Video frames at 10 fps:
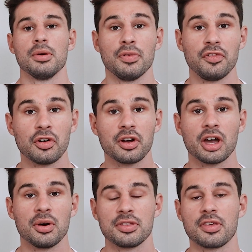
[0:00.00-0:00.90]
Before I
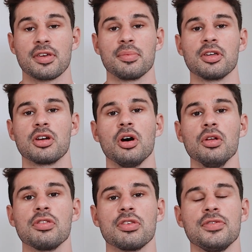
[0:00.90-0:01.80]
go into some of the
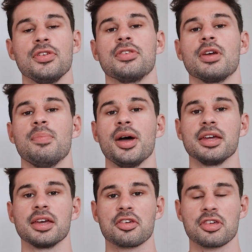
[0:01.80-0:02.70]
cons of using a
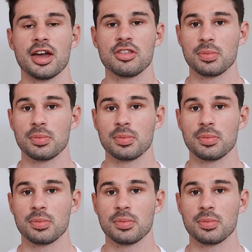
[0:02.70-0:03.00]
betting exchange,